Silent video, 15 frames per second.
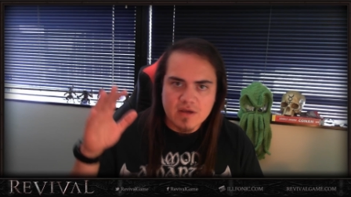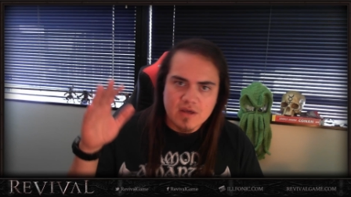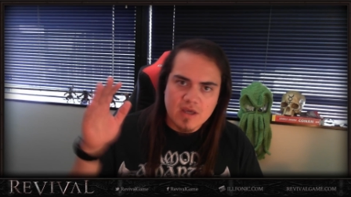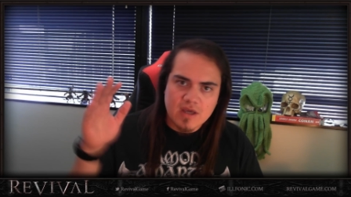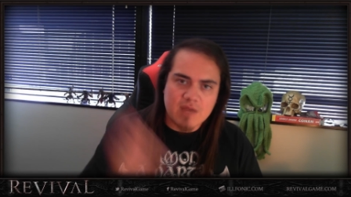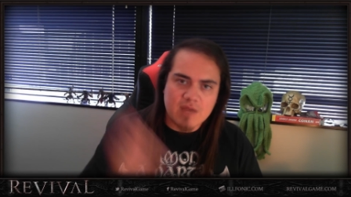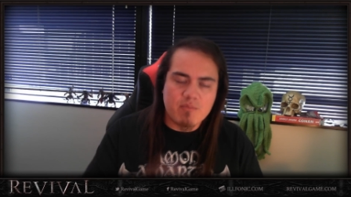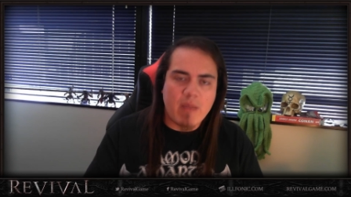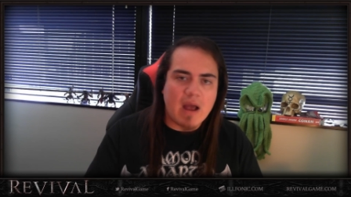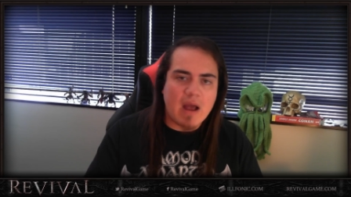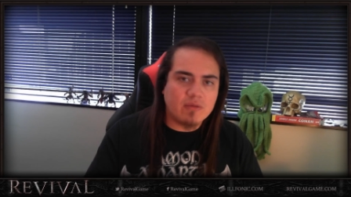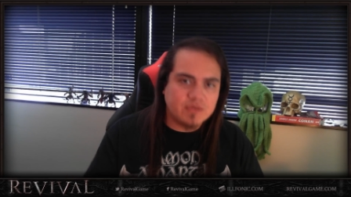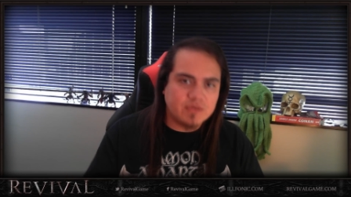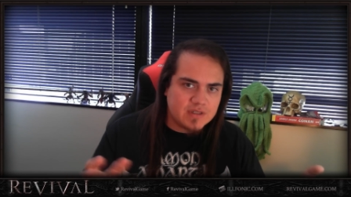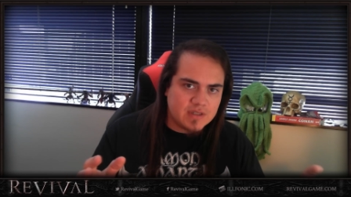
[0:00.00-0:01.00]
and
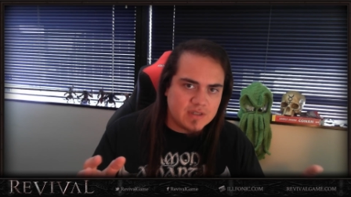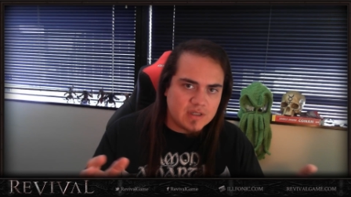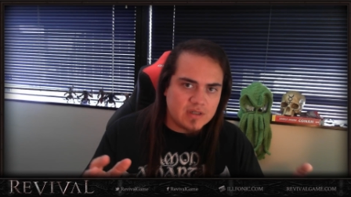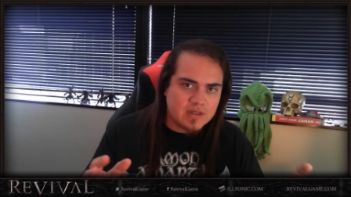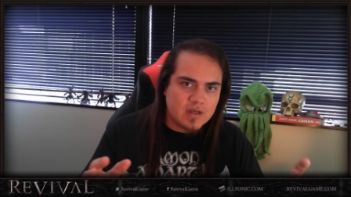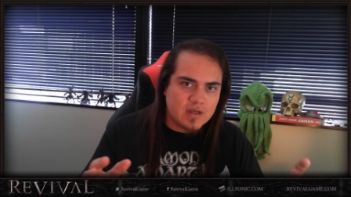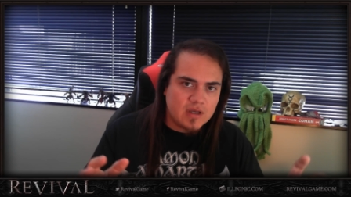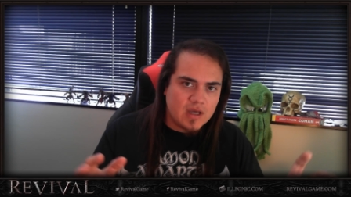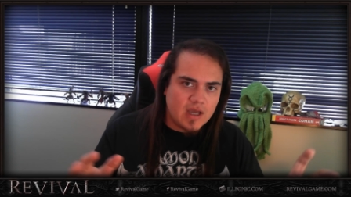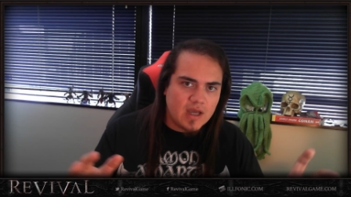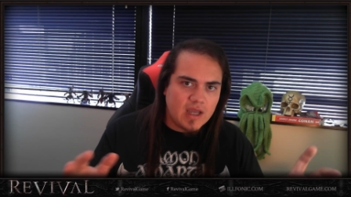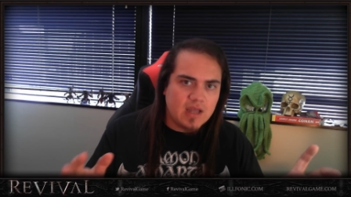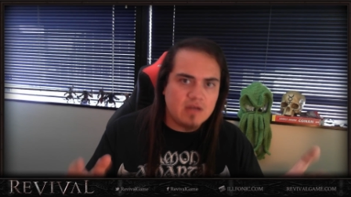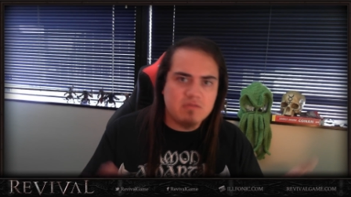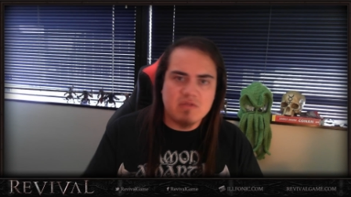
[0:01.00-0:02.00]
bounces it,
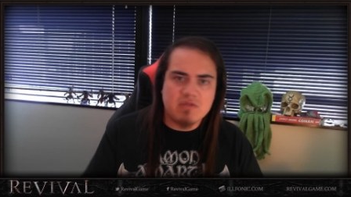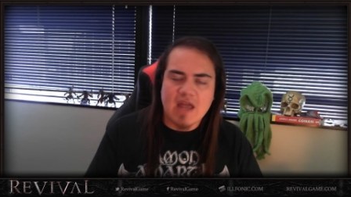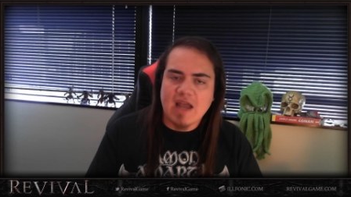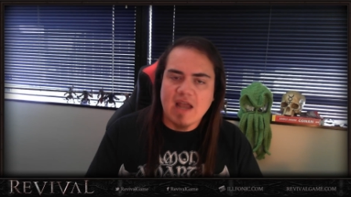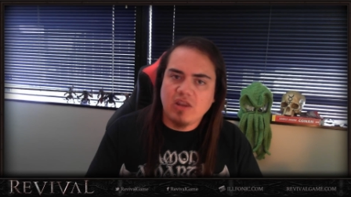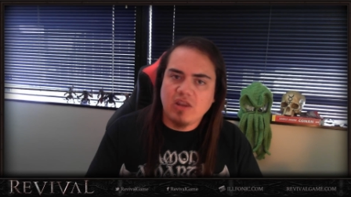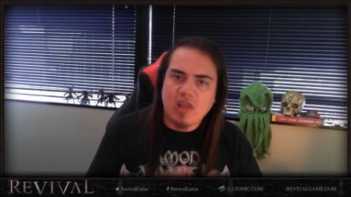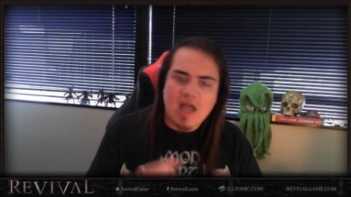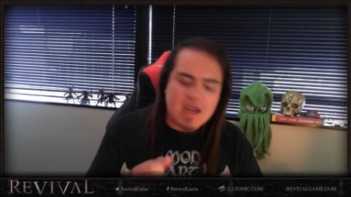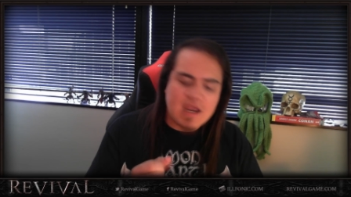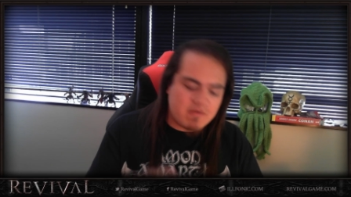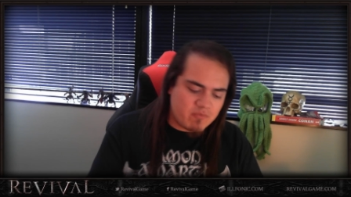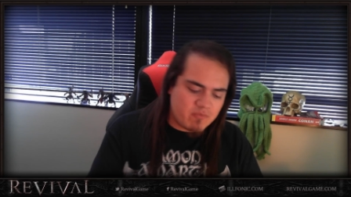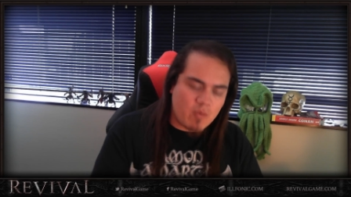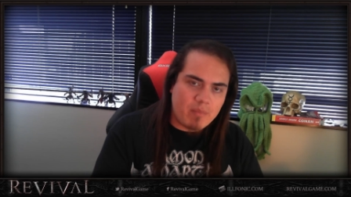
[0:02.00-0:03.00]
and that
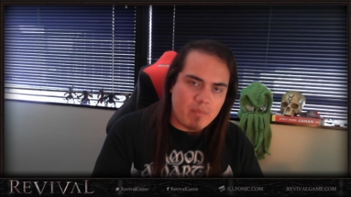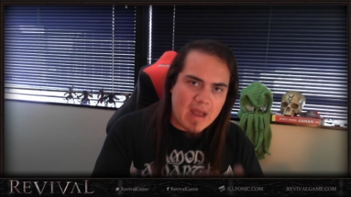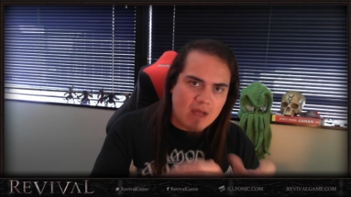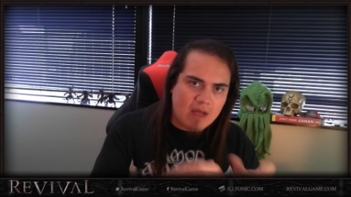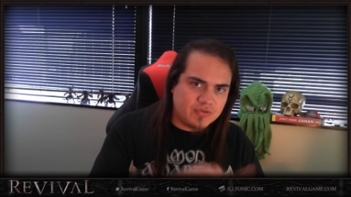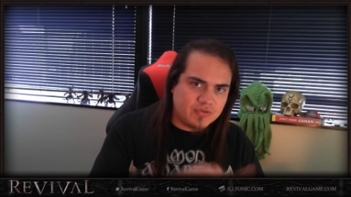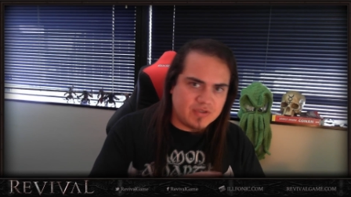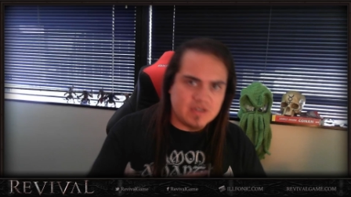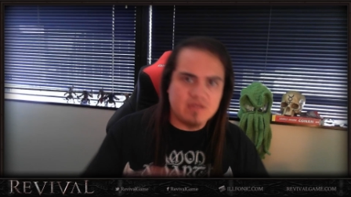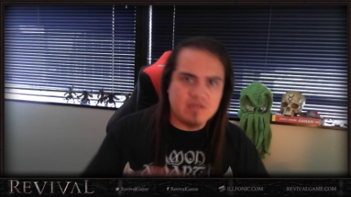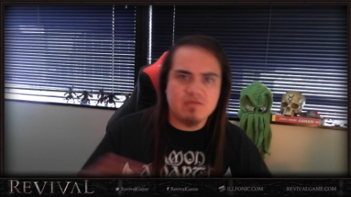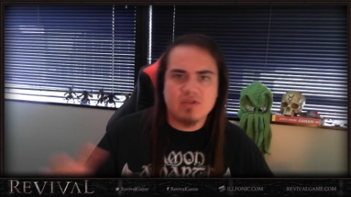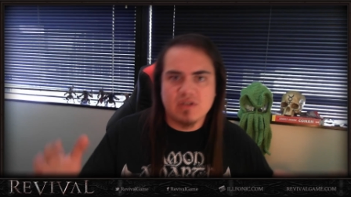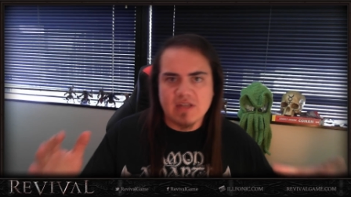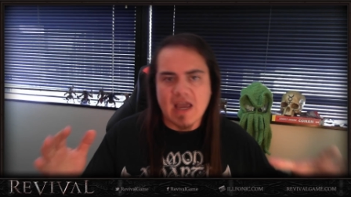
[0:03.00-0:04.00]
light will bounce
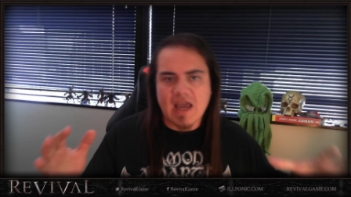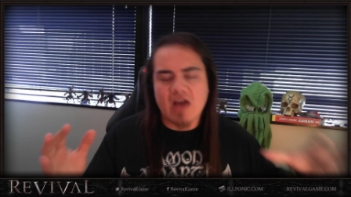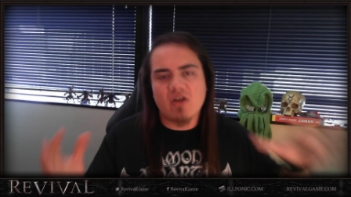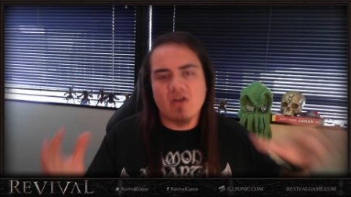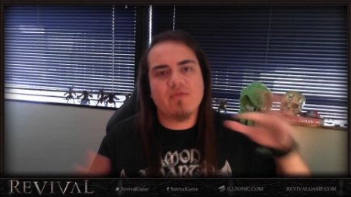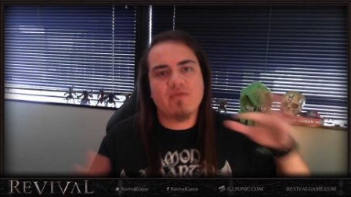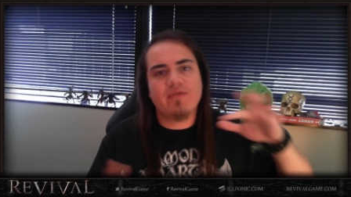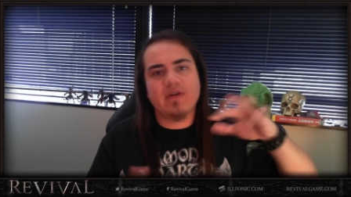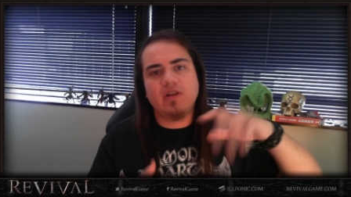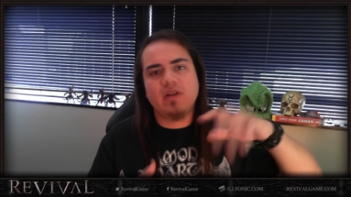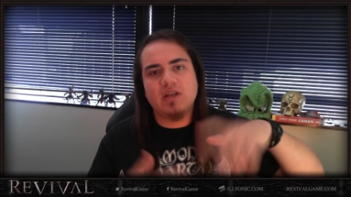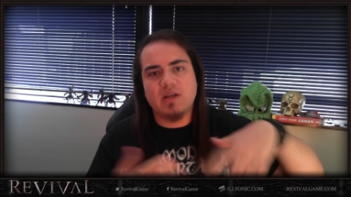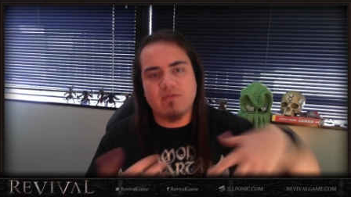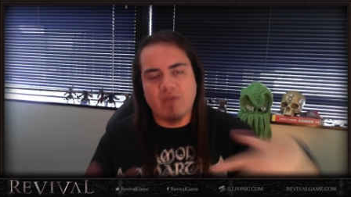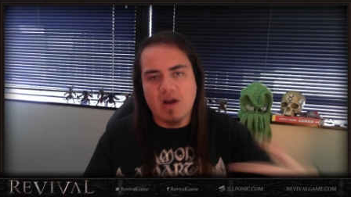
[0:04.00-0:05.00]
and scatter and fill
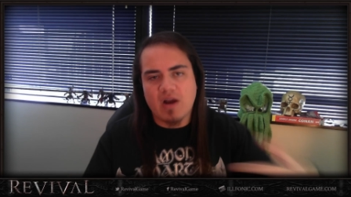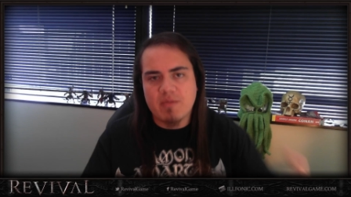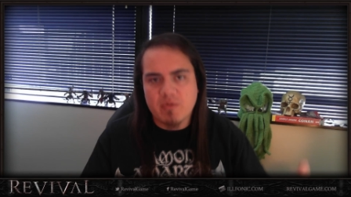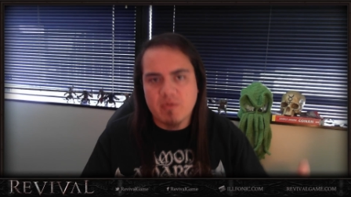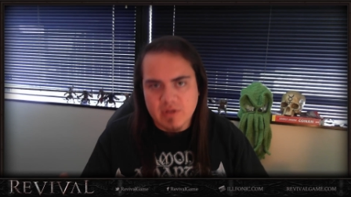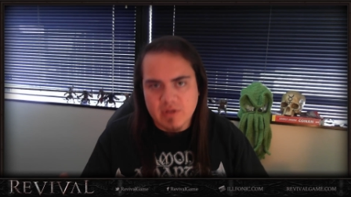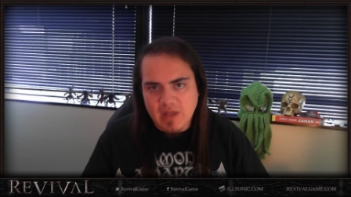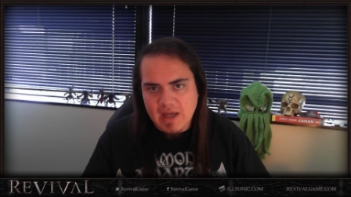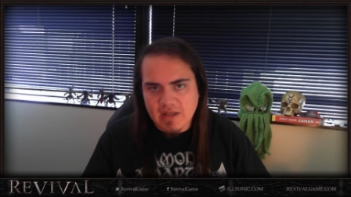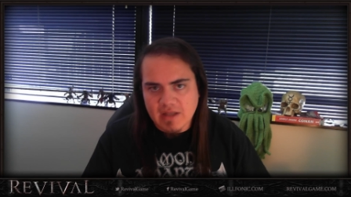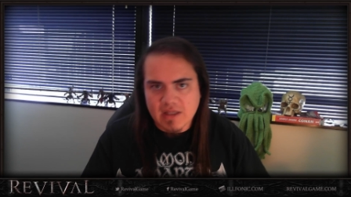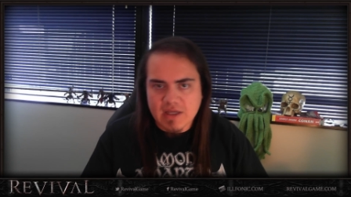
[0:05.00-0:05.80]
an environment with light.